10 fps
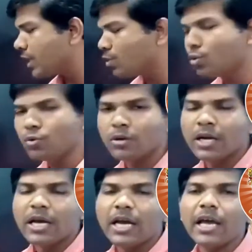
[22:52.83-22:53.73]
do?
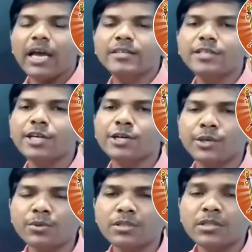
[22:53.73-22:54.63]

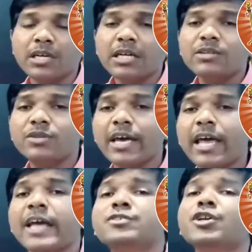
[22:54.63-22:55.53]
Executives they
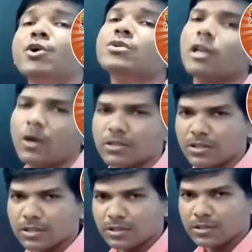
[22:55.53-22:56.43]
execute the
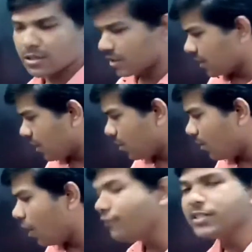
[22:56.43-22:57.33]
laws.
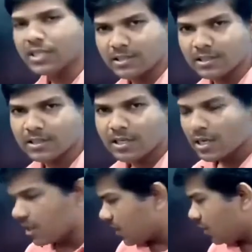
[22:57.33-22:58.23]
Officers
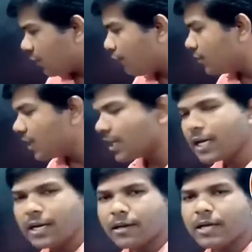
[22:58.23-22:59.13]
they